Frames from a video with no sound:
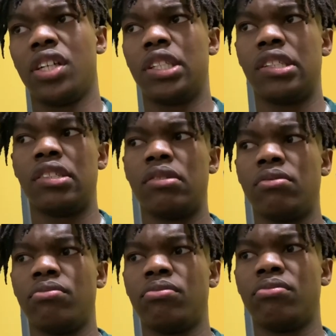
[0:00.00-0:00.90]

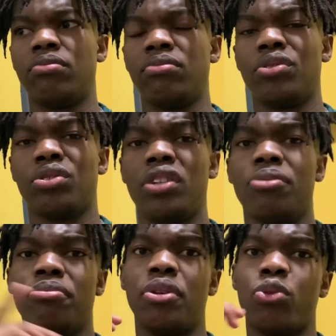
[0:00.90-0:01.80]
Um, so yeah,
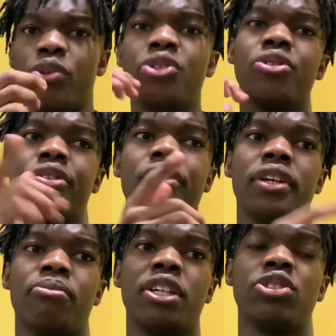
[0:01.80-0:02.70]
but when you go
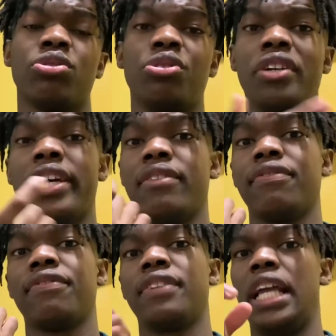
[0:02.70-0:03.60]
there, make sure you have
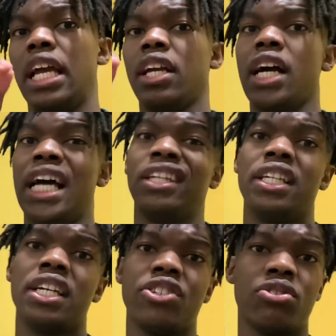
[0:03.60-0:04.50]
like hot
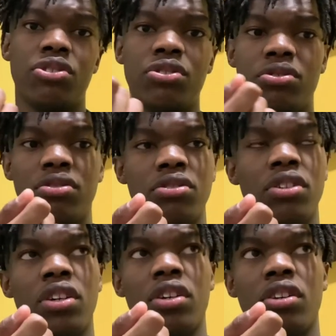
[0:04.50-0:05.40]
cash on you,
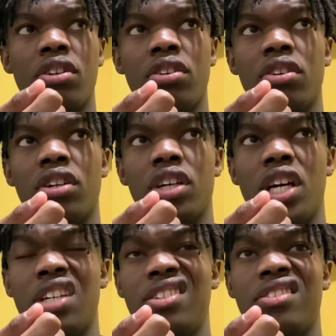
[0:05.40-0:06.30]

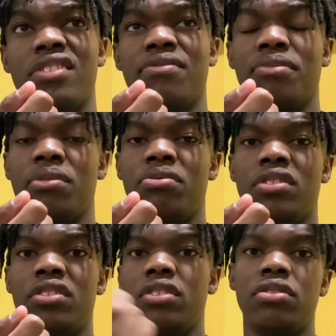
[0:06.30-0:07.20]
unless it's
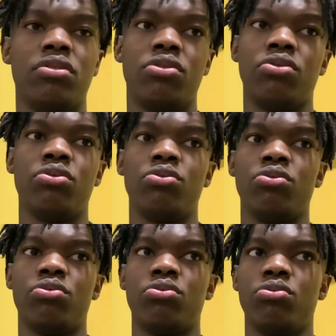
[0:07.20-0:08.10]
maybe
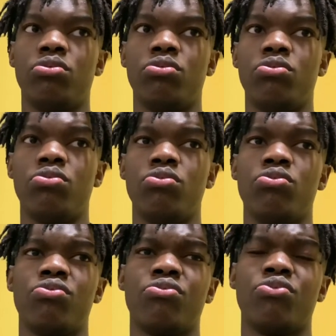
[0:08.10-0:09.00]
you
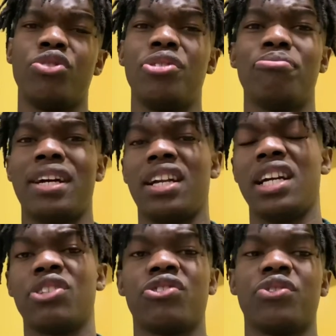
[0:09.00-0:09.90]
wouldn't mind
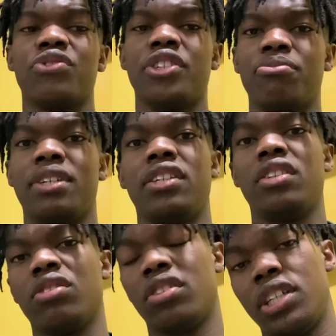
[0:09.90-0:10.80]
like transferring money
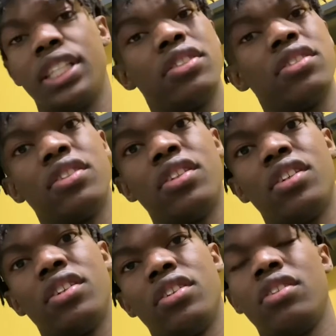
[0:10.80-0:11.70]
and all that,
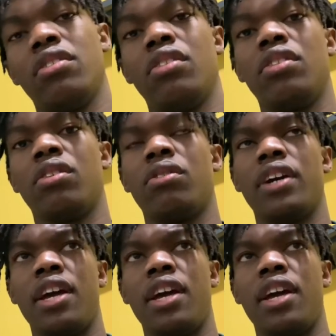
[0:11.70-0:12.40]
you know.